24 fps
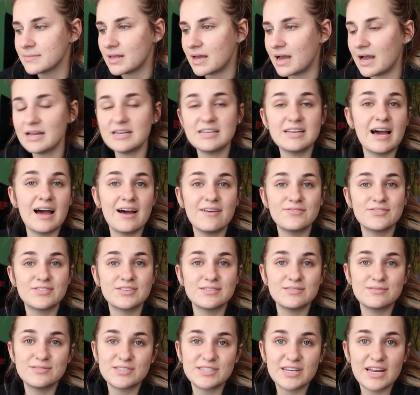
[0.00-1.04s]
I'd have
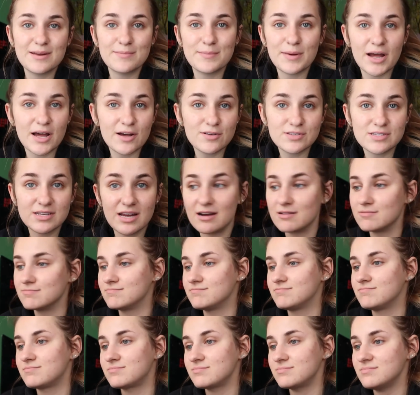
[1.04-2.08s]
to stay in my house now.
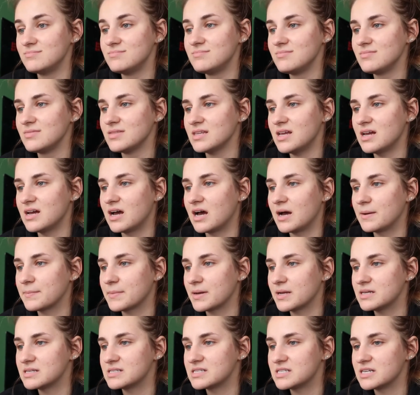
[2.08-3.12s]
I'm
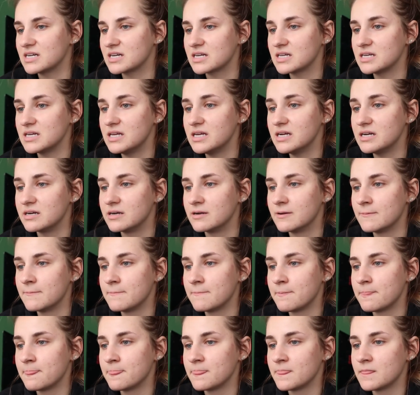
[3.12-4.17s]
kind of stuck in here.
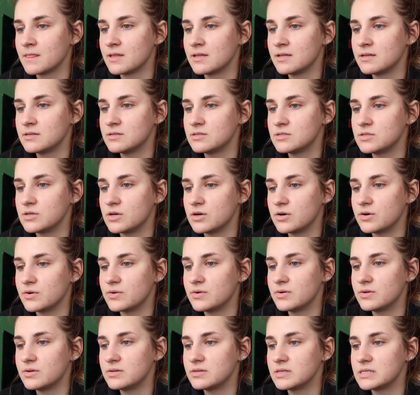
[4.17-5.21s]
So
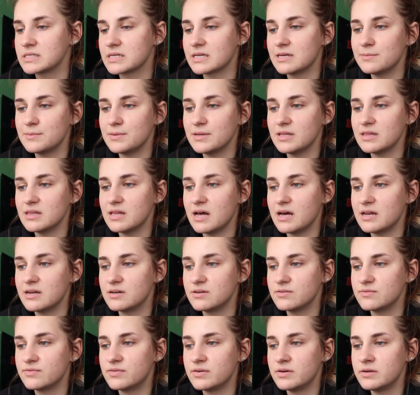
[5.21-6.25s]
there's gonna be a lot
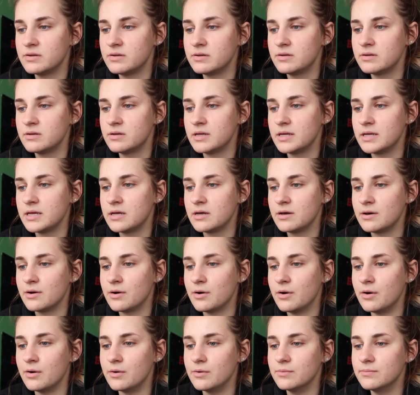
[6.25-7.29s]
of
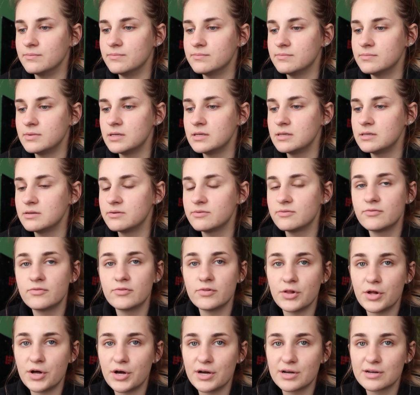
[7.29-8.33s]
home
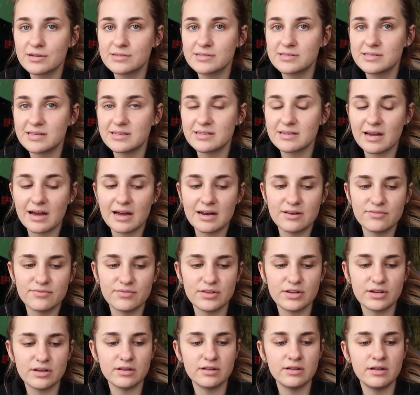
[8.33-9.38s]
vlogs and kind of
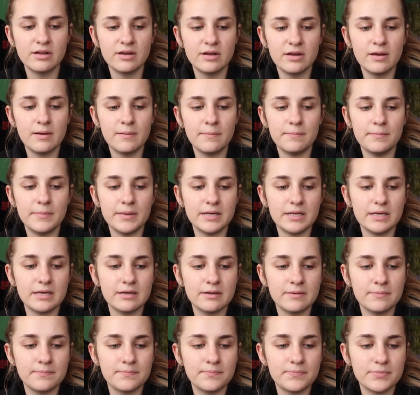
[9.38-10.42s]
little
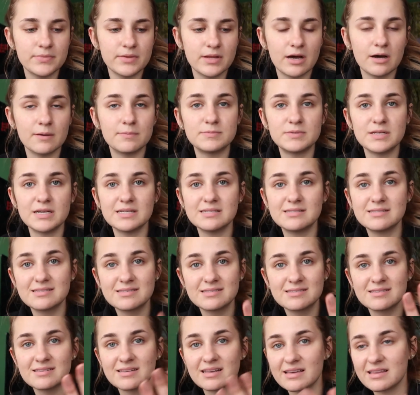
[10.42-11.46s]
mini
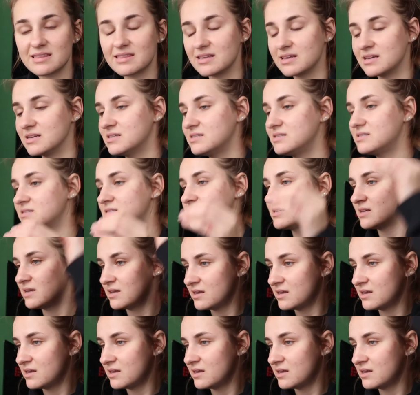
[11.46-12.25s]
updates like this,